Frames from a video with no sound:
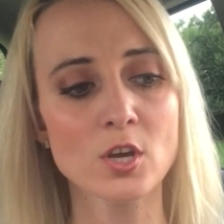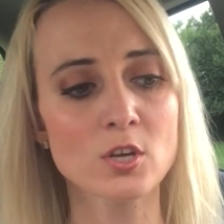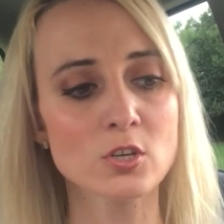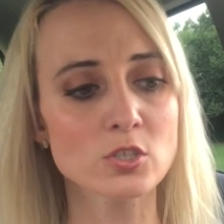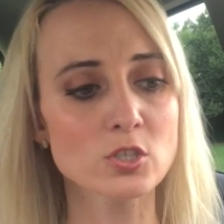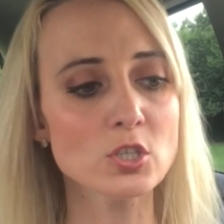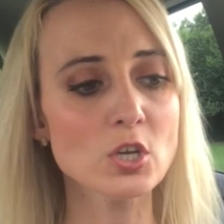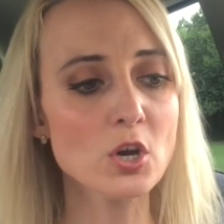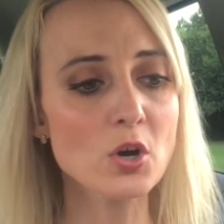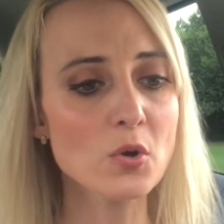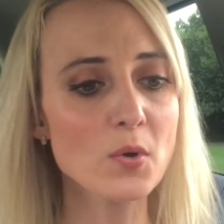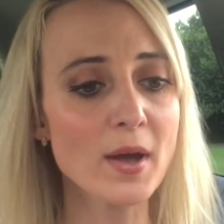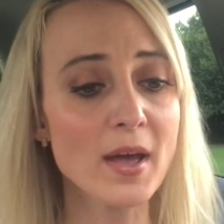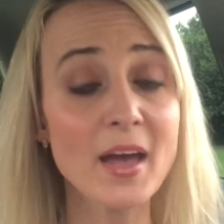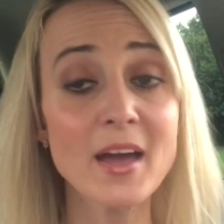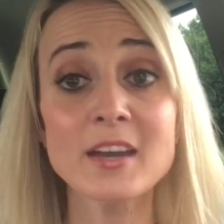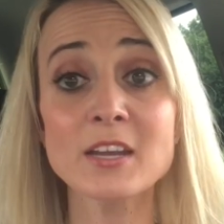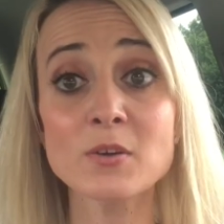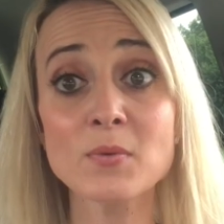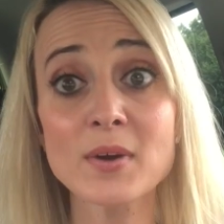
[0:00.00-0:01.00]
So
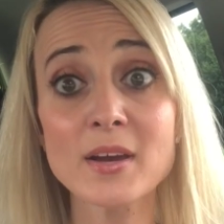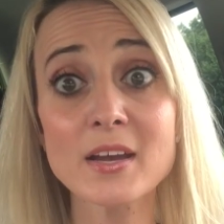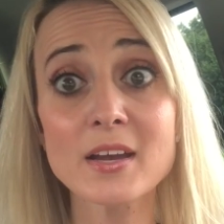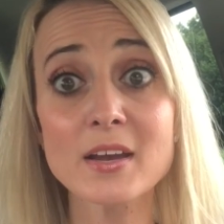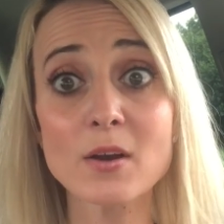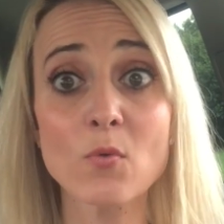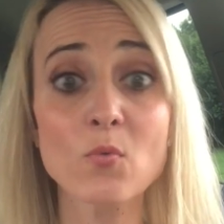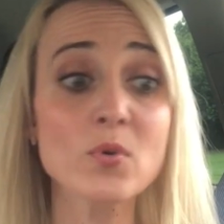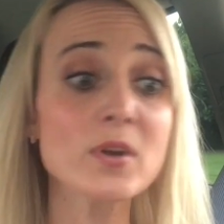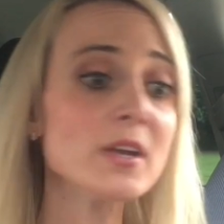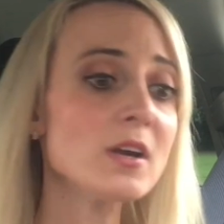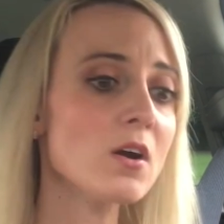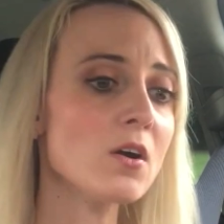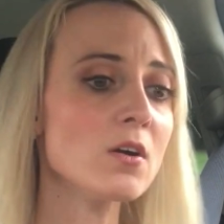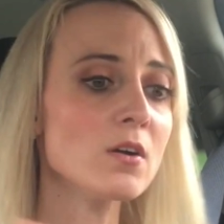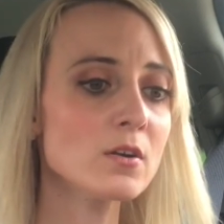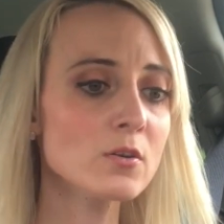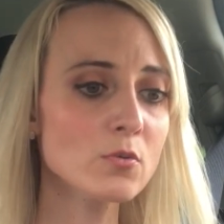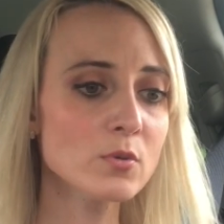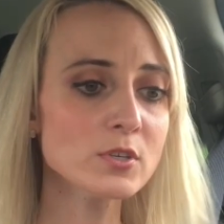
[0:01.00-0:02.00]
anyway, we
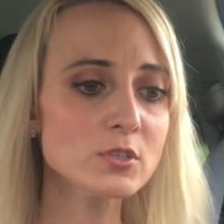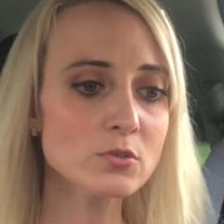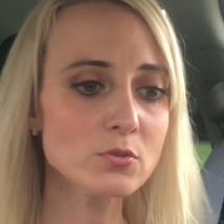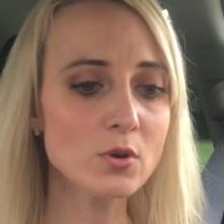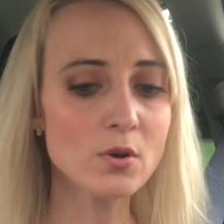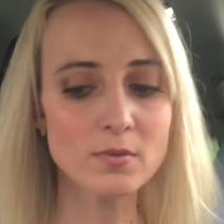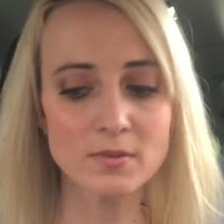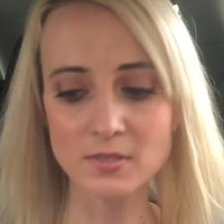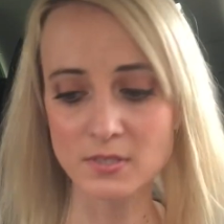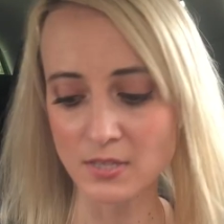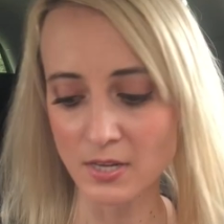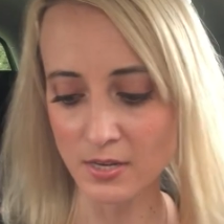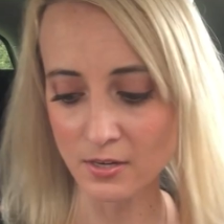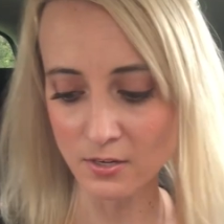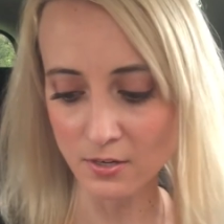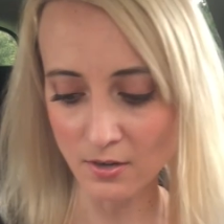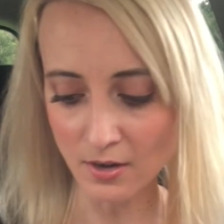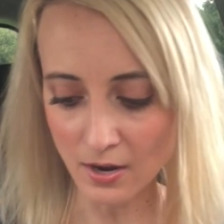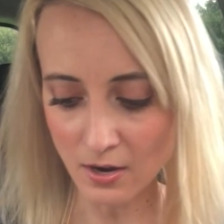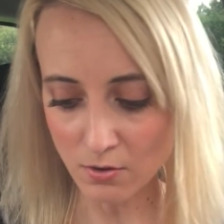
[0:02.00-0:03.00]
are going to go and take
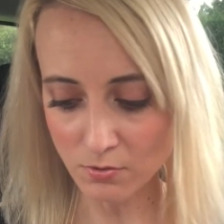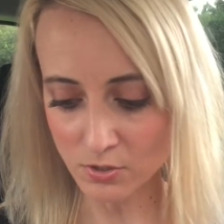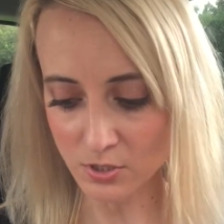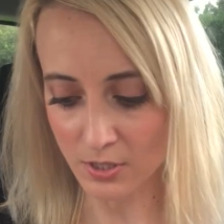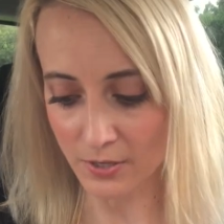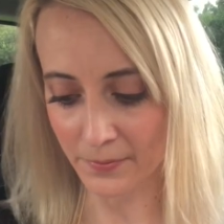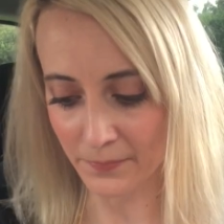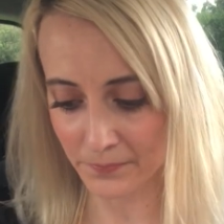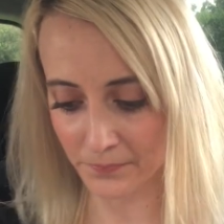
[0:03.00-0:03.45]
her out